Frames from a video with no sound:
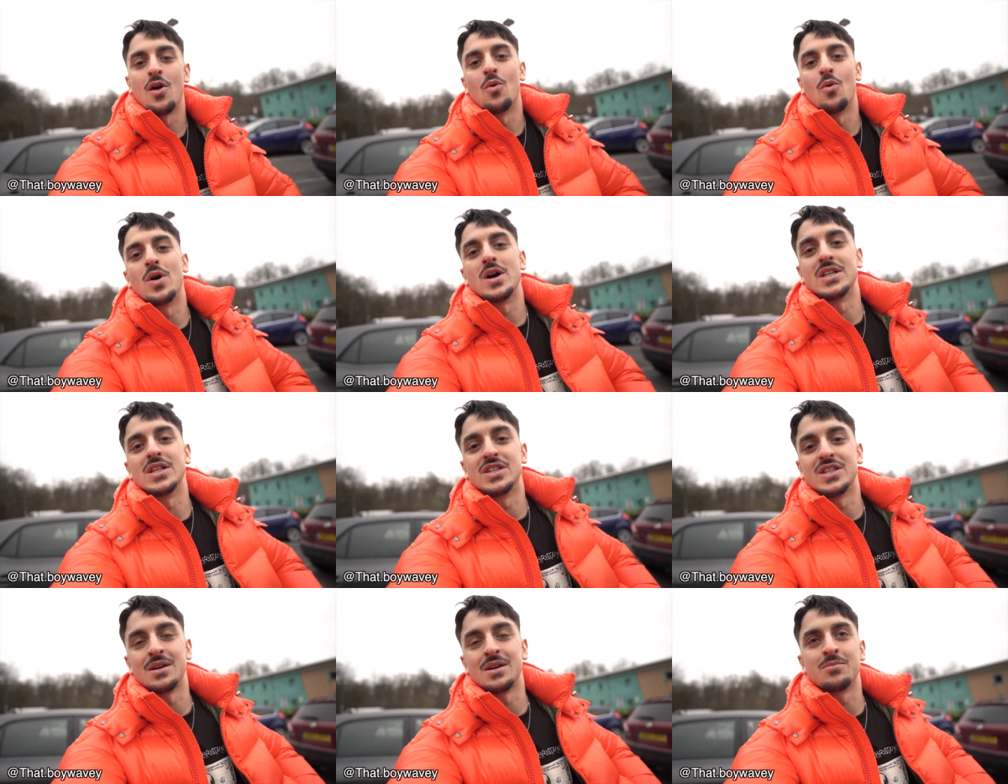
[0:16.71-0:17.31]
what a
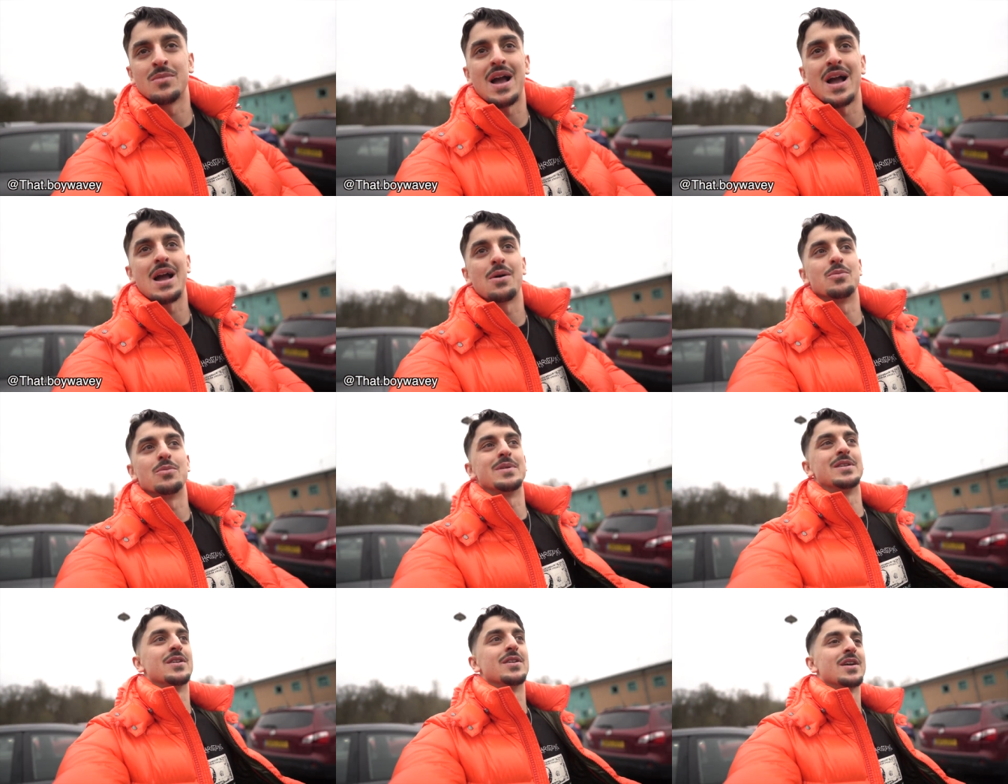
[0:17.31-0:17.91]
gym guy
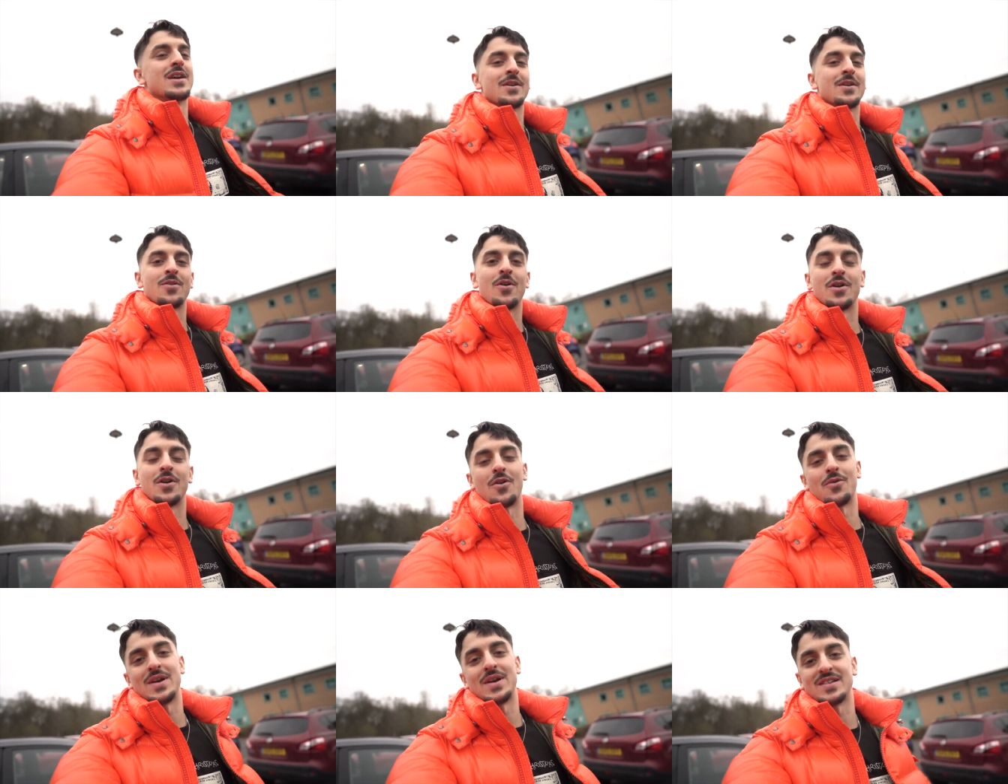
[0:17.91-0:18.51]
would be doing
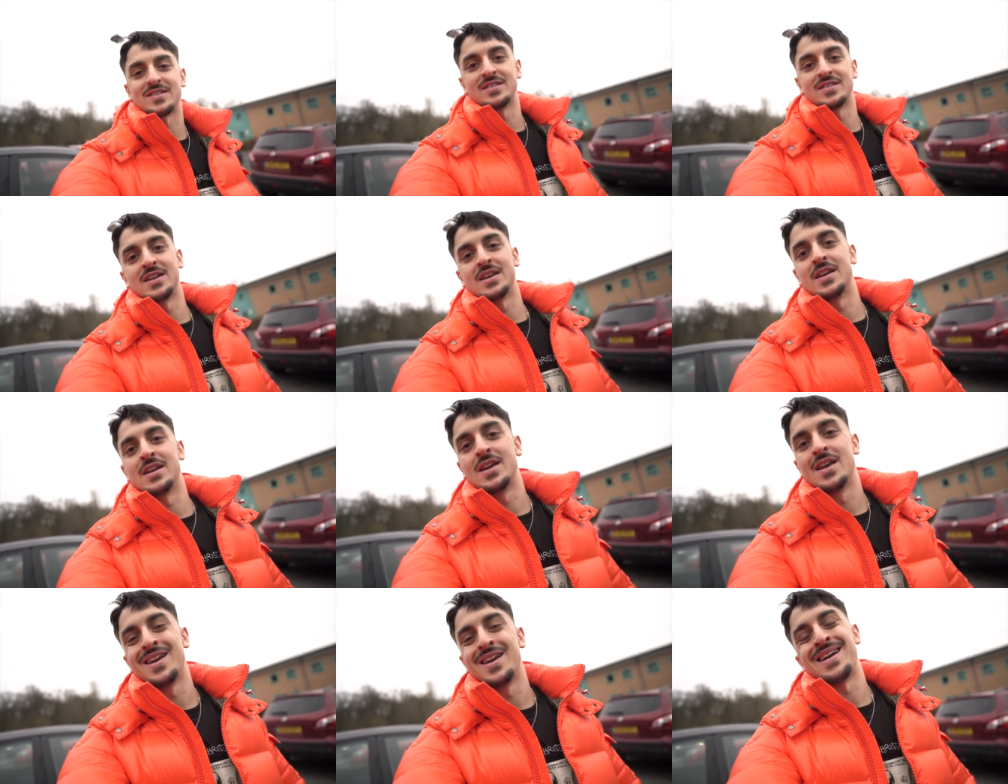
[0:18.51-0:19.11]
on a rest
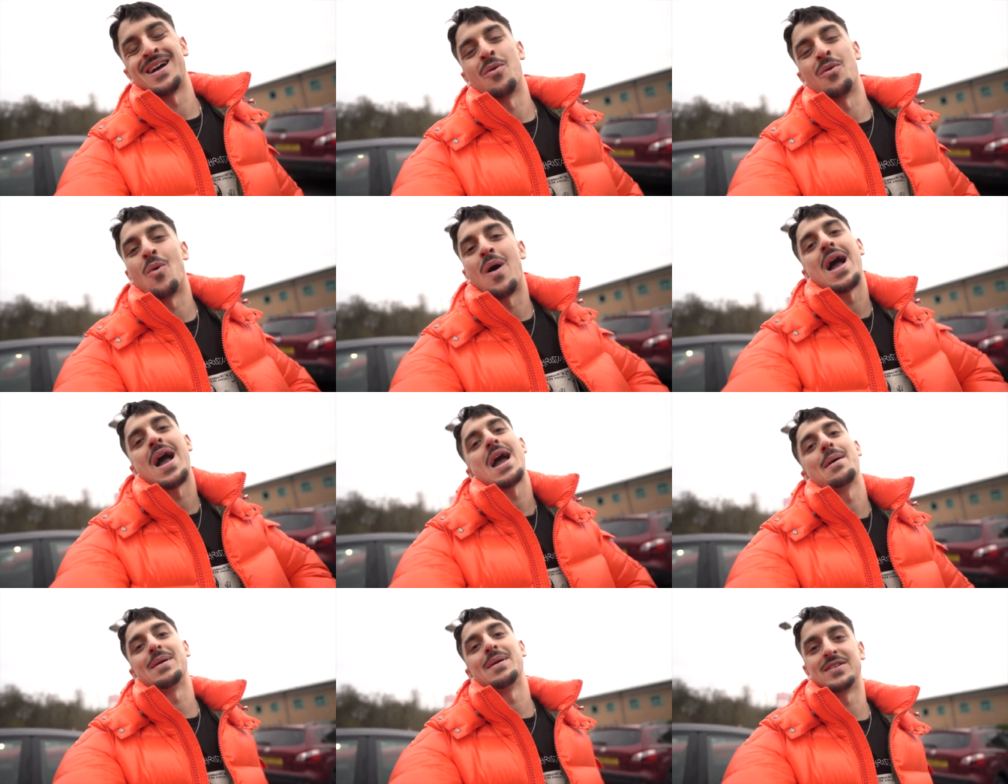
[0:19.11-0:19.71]
day and what
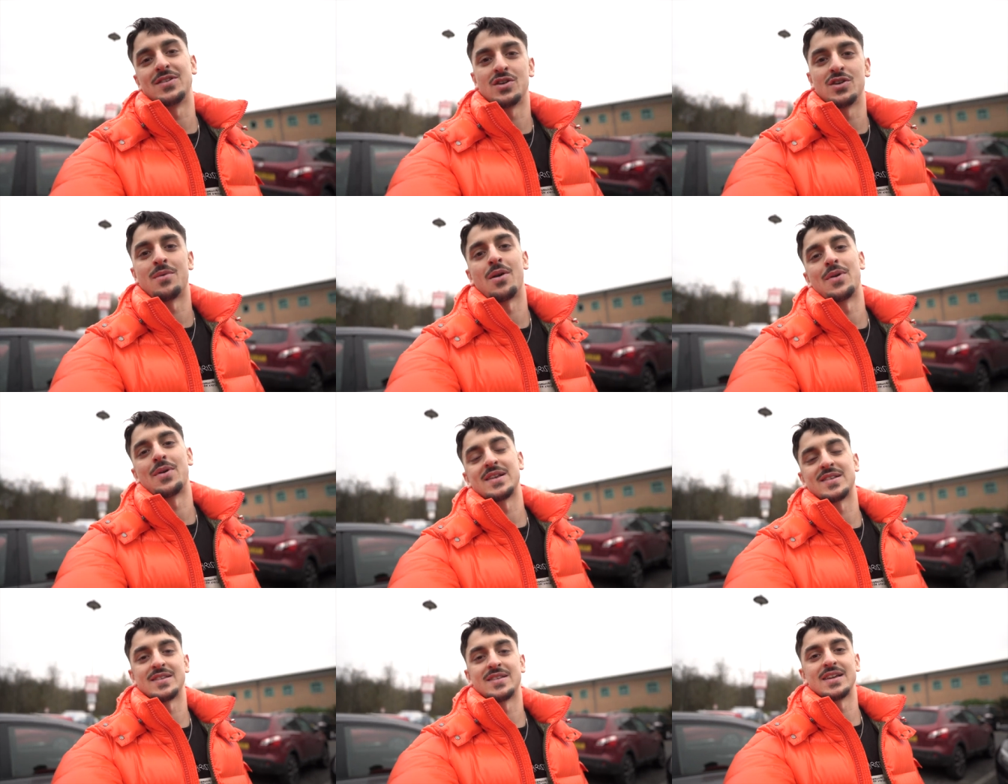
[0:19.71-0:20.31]
i basically do on my
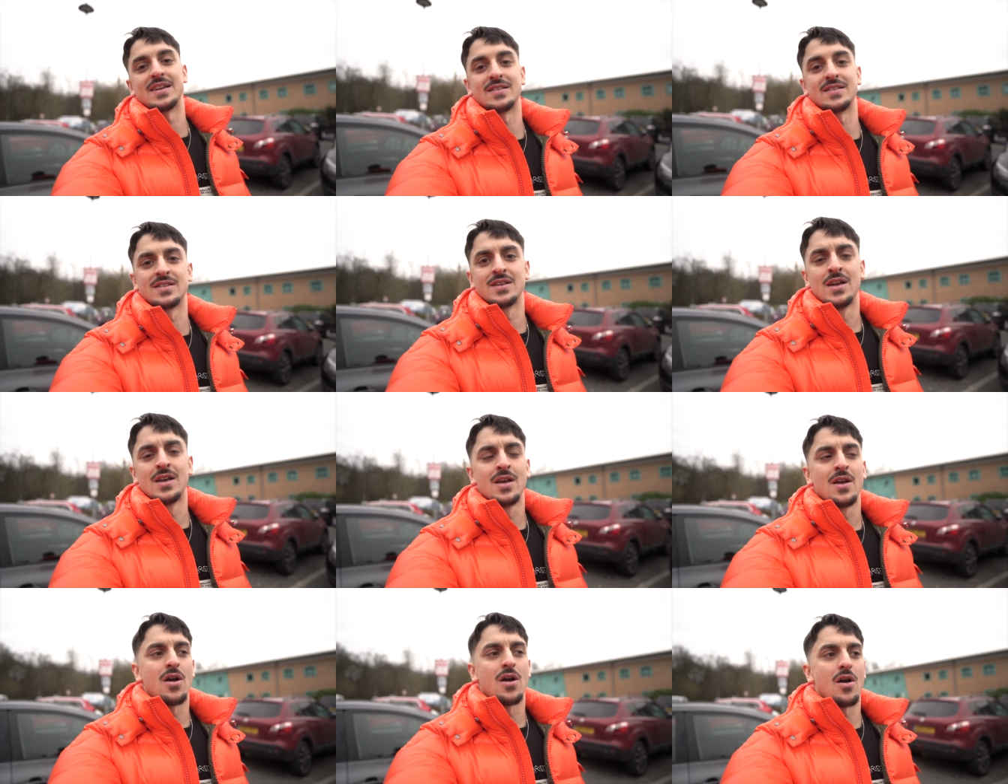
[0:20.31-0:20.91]
rest days
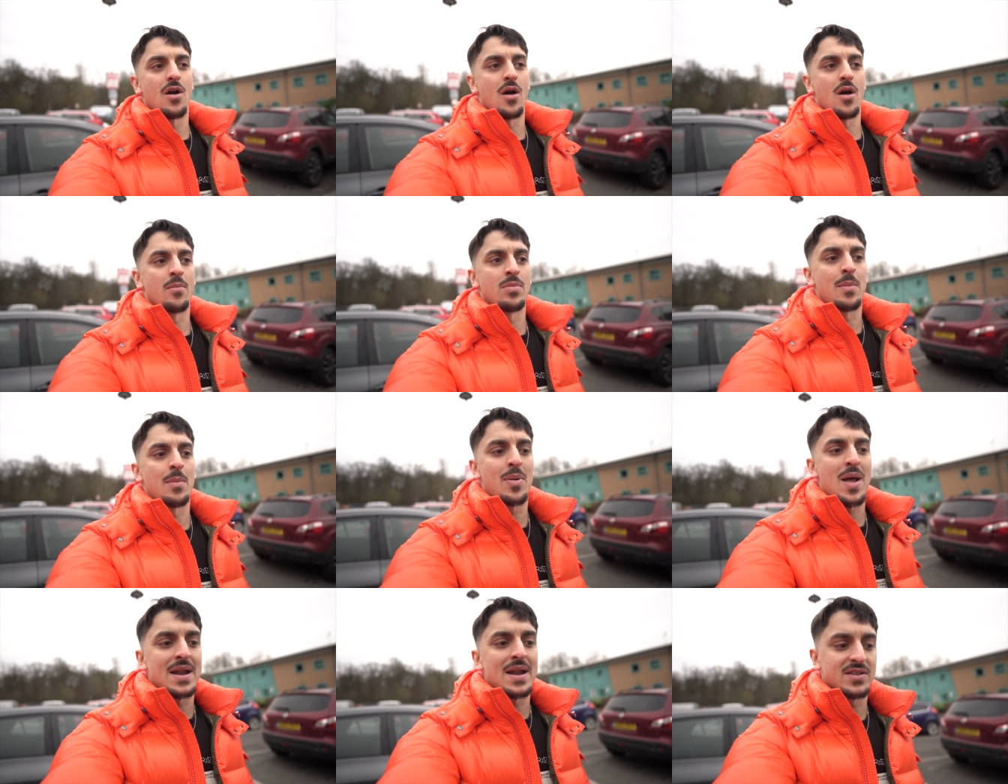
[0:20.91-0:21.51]
um,
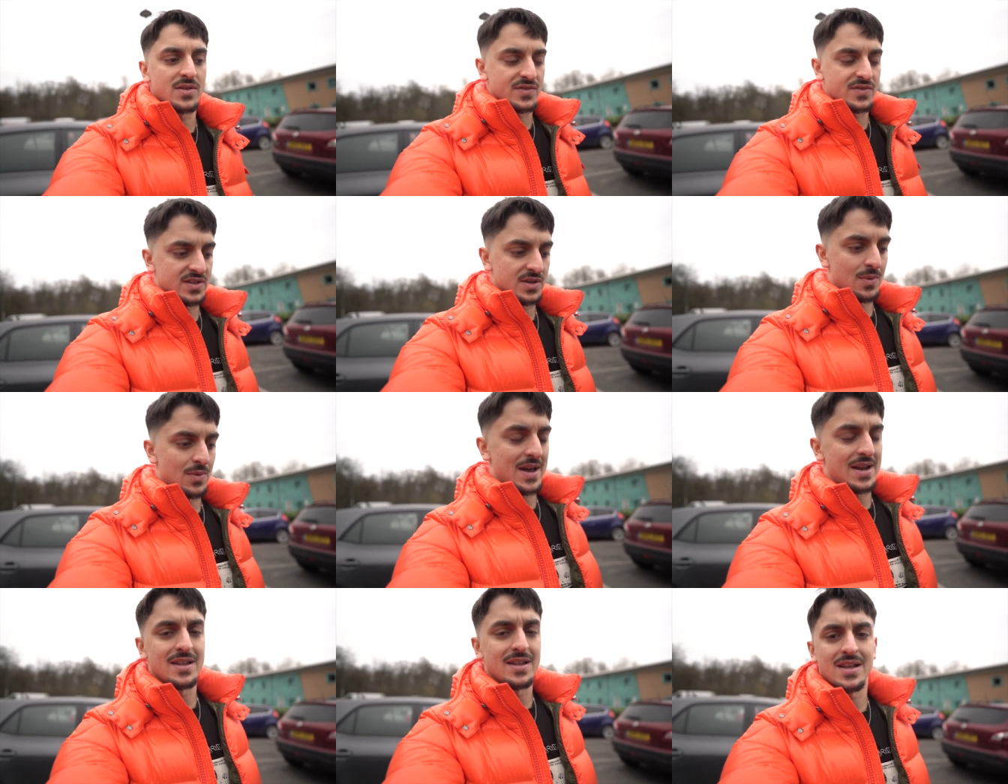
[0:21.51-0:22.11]
the plan is obviously
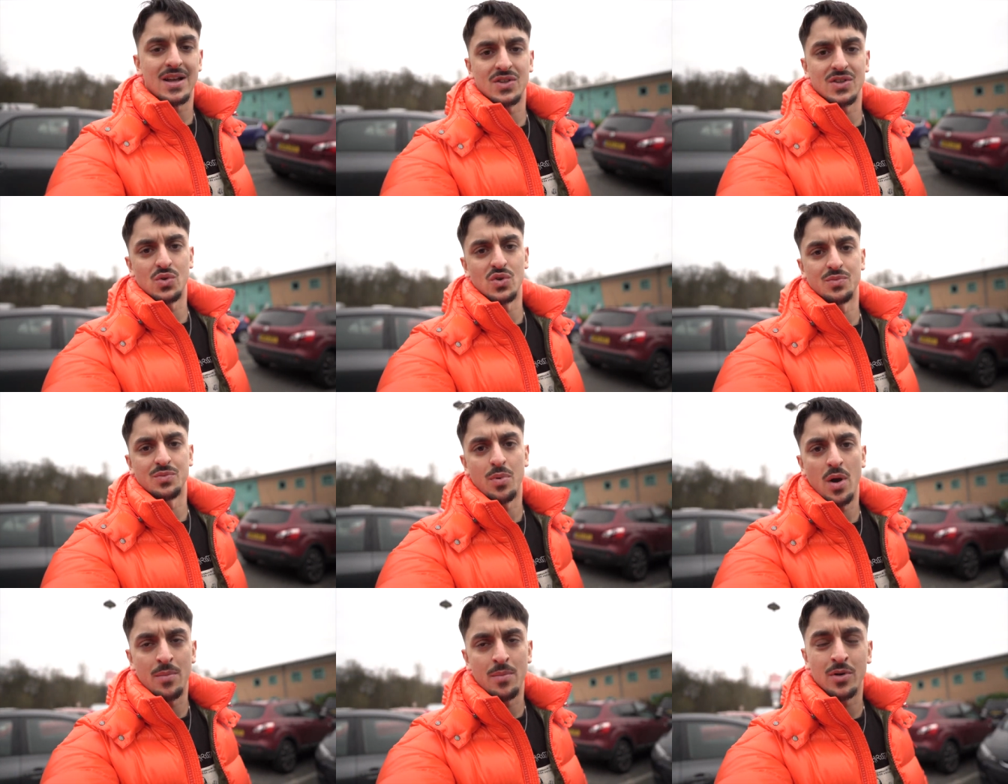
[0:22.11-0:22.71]
we're heading down
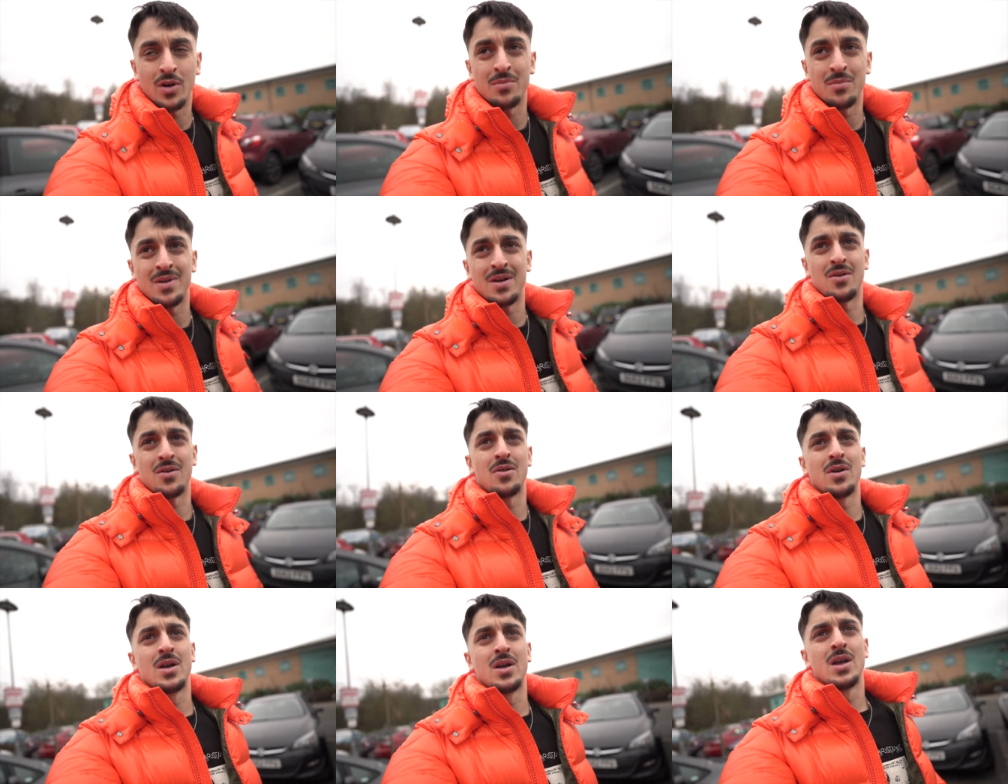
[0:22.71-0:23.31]
towards birmingham
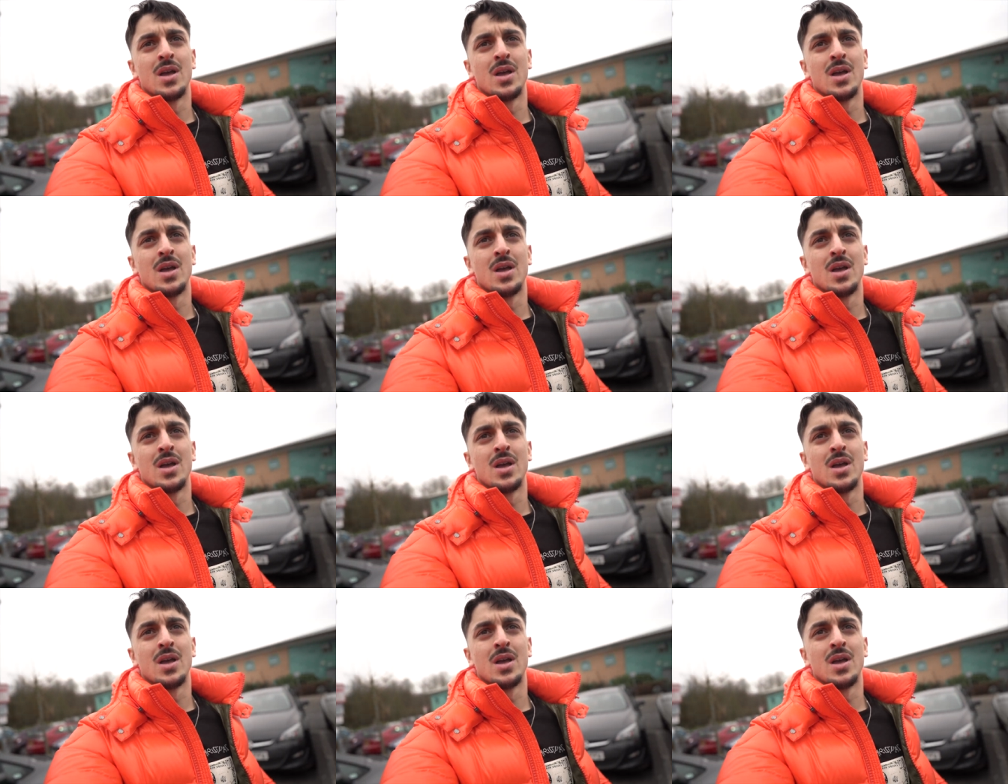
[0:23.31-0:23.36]
now